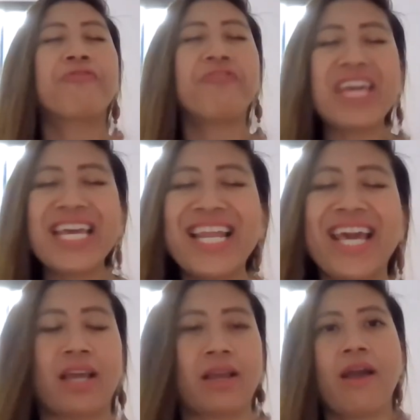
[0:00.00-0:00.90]

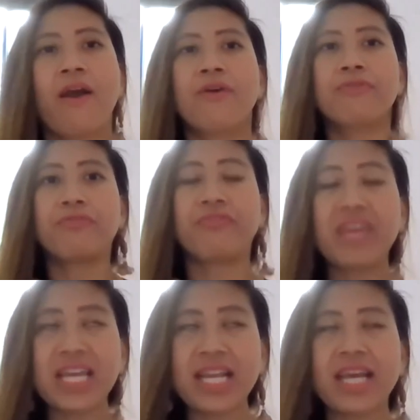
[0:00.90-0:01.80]
feeling
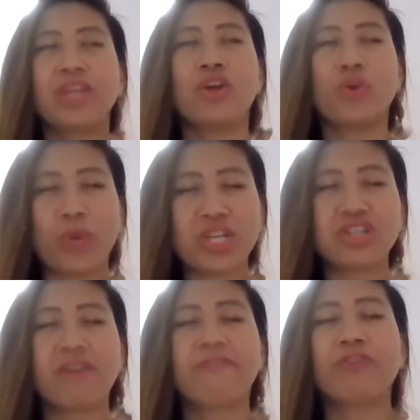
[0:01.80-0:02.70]
your
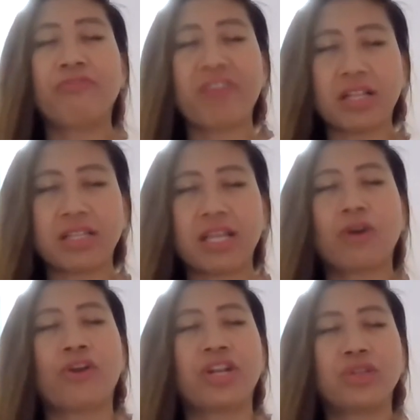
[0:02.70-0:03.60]
wish fulfilled,
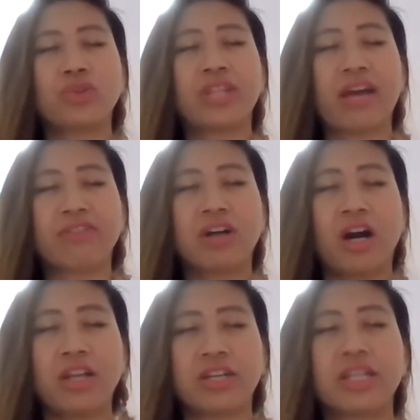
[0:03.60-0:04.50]
according to Neville
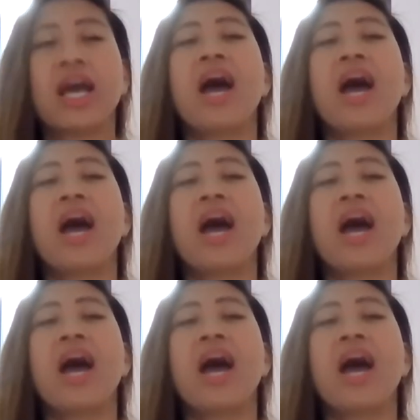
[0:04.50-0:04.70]
Goddard.